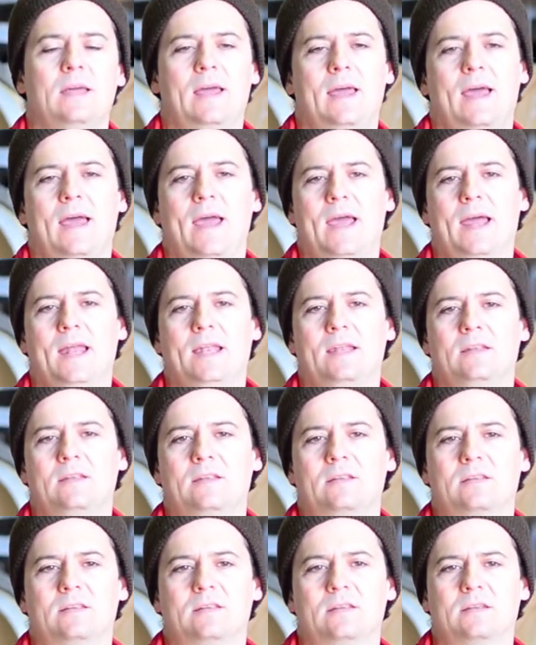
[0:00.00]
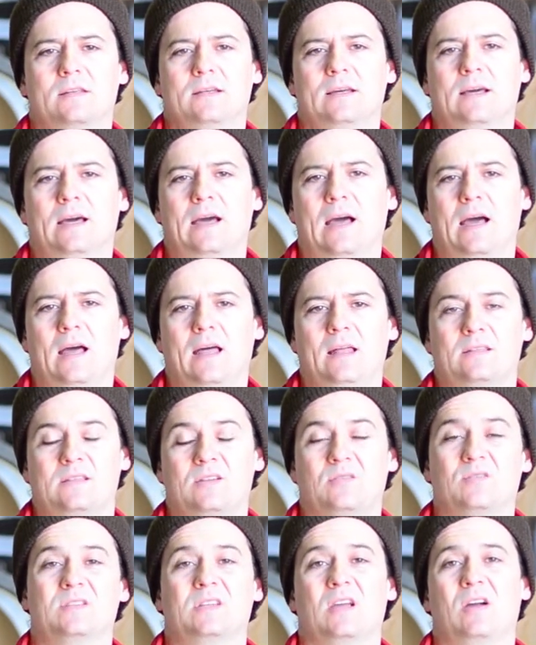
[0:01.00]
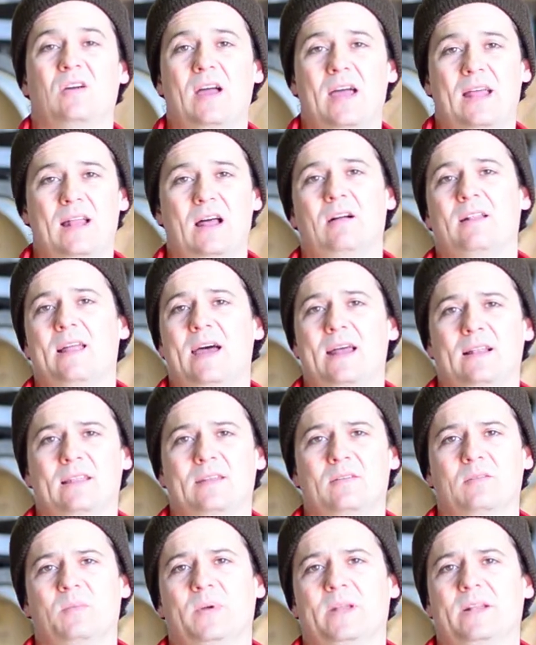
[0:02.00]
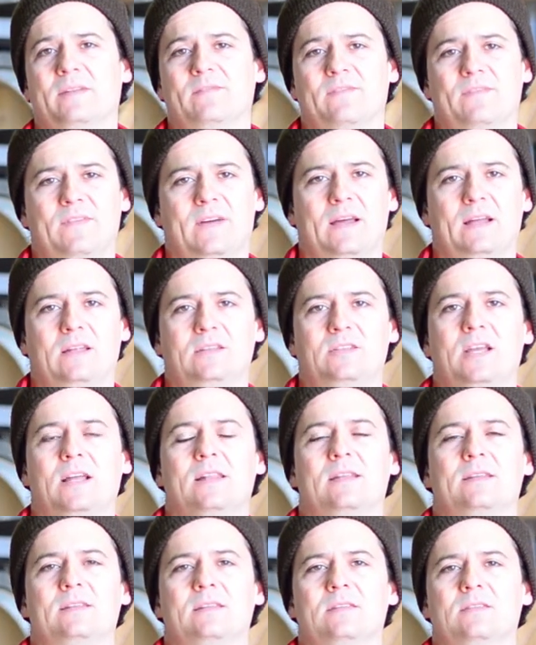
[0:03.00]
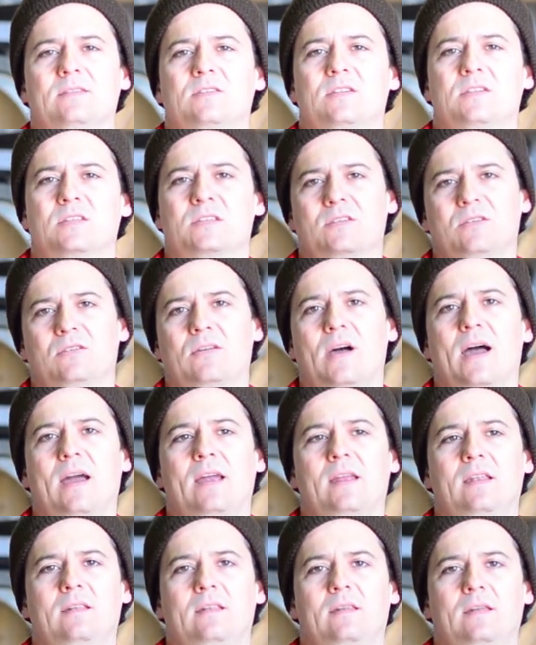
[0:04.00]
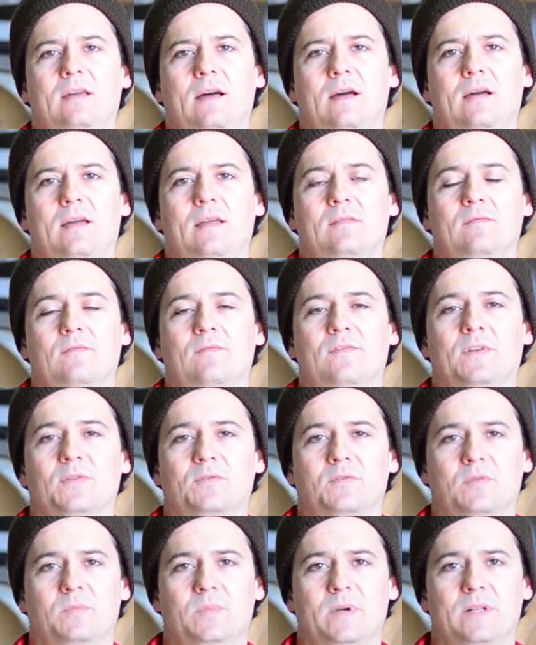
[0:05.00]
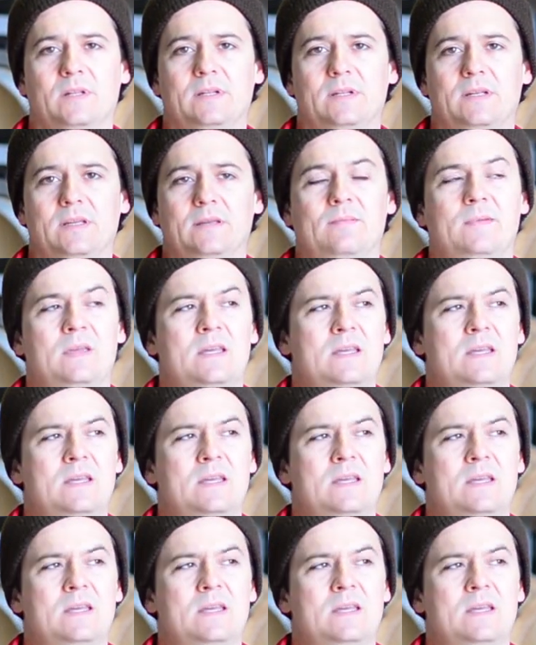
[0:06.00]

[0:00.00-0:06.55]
And it's also, I'll add a little bit of gelatin just to aid in filterability.